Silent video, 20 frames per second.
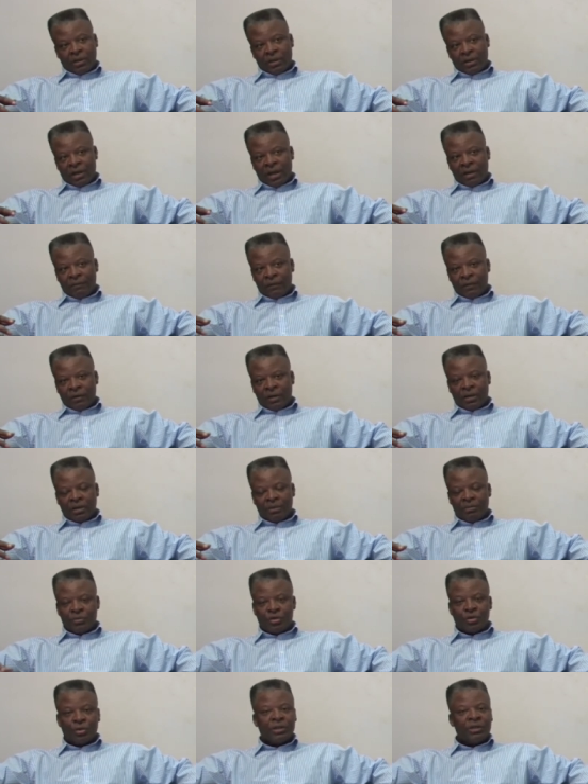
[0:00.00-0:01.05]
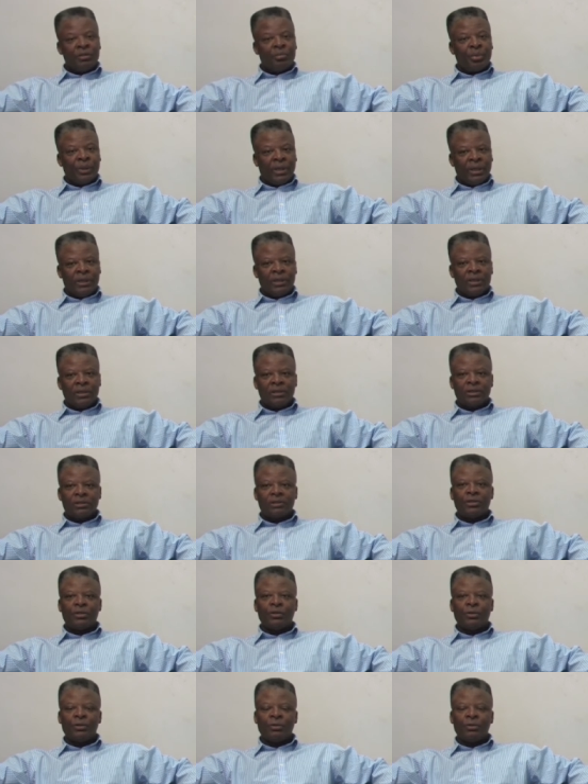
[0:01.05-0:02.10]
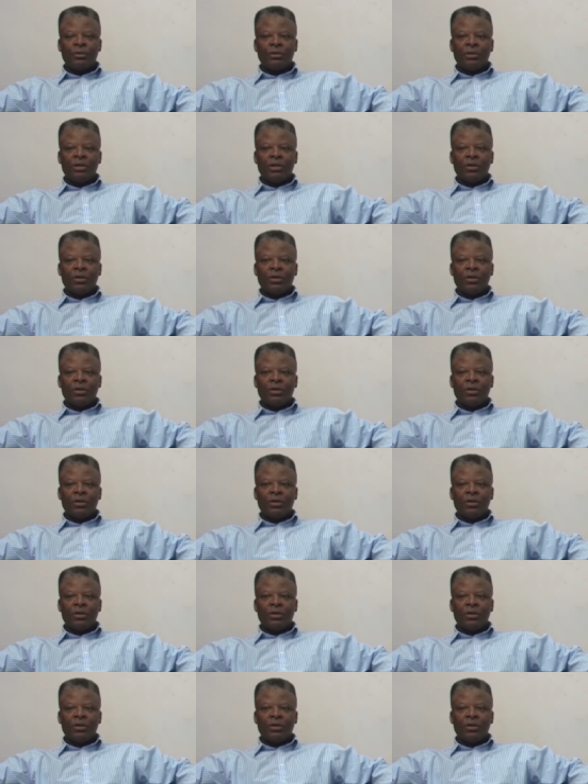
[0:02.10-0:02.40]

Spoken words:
that have joined Big to